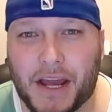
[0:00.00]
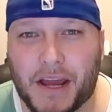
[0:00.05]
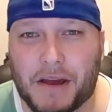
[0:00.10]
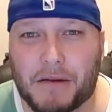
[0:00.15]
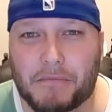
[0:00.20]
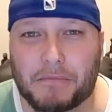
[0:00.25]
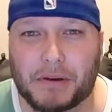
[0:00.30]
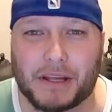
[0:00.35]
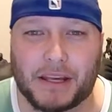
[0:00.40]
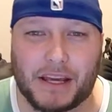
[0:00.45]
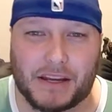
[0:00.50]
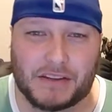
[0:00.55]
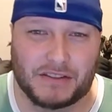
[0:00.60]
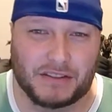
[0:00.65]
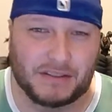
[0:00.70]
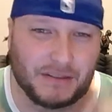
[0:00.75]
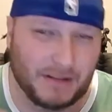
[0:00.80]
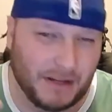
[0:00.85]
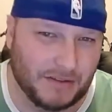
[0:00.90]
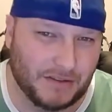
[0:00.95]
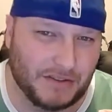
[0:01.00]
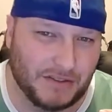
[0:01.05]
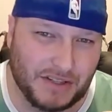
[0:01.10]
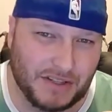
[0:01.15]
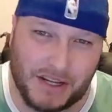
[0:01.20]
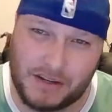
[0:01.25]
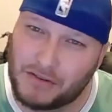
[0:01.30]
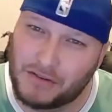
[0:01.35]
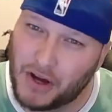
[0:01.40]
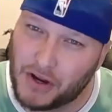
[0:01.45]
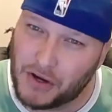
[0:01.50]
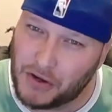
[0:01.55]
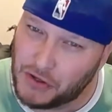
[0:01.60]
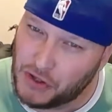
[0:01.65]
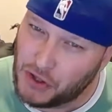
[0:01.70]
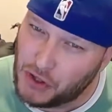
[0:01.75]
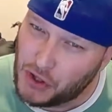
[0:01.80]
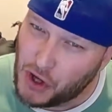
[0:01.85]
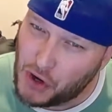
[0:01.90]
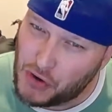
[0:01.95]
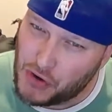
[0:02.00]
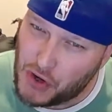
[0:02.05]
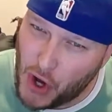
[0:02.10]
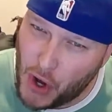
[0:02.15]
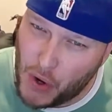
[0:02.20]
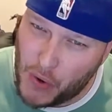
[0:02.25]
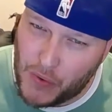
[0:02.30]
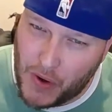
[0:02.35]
But in case, as you said, you don't know,